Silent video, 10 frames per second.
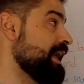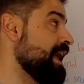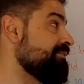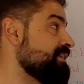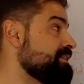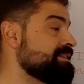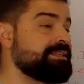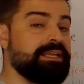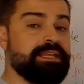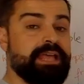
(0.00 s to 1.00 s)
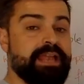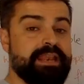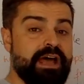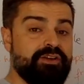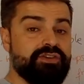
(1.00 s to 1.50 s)
And
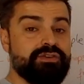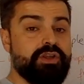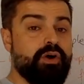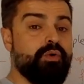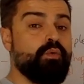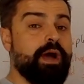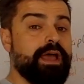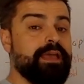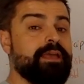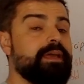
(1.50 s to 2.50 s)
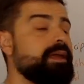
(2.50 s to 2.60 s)
now you know why